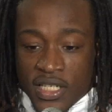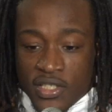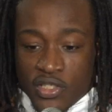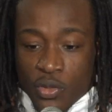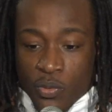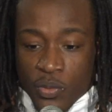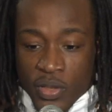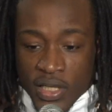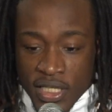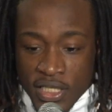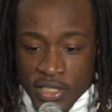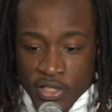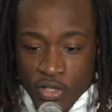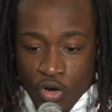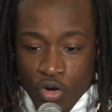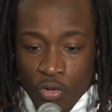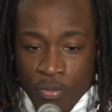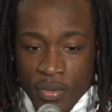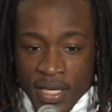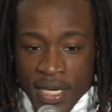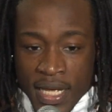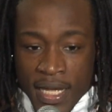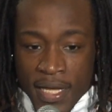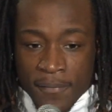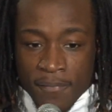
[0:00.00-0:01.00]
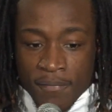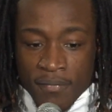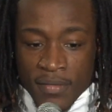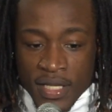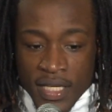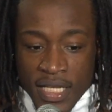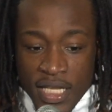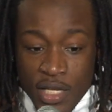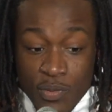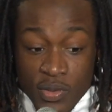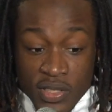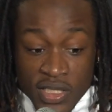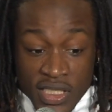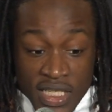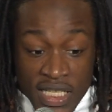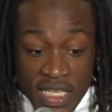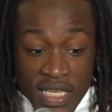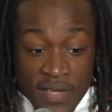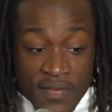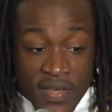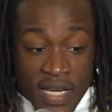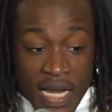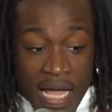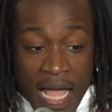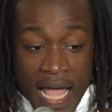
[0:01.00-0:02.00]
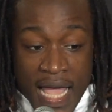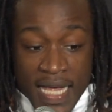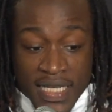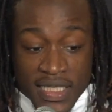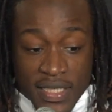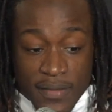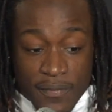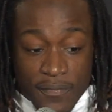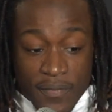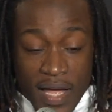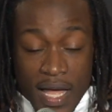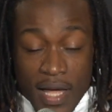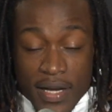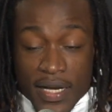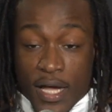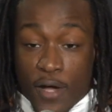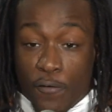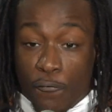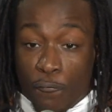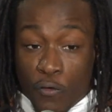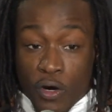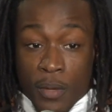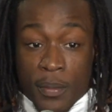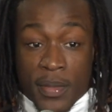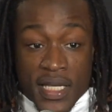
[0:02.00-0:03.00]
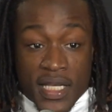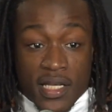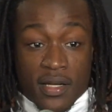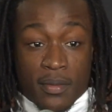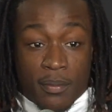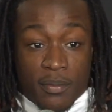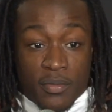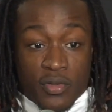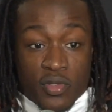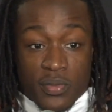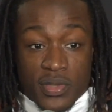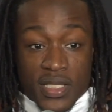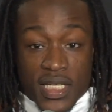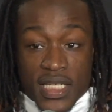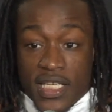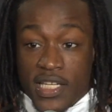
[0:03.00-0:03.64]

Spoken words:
So when he told me that he was leaving, I actually found out from him, you know what I'm saying?